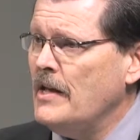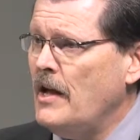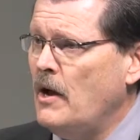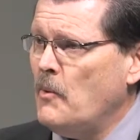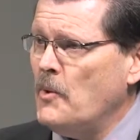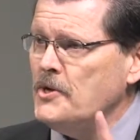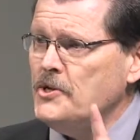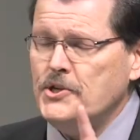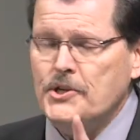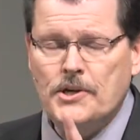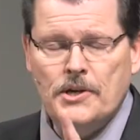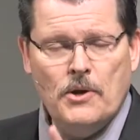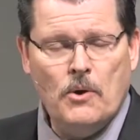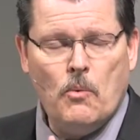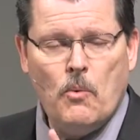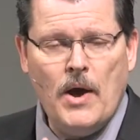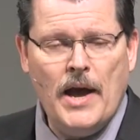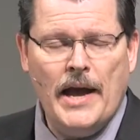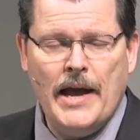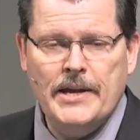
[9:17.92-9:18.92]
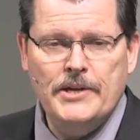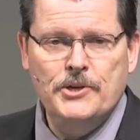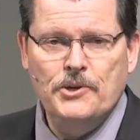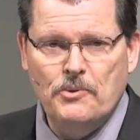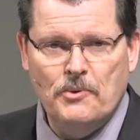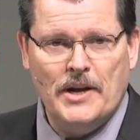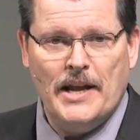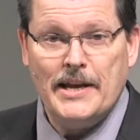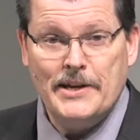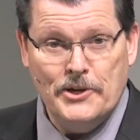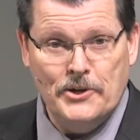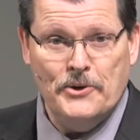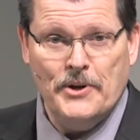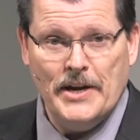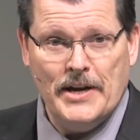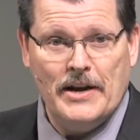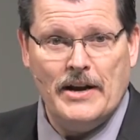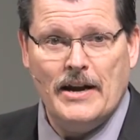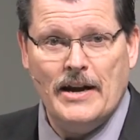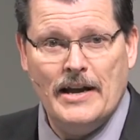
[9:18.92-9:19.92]
I want you to know why I do what I do
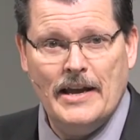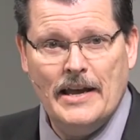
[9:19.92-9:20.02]
here.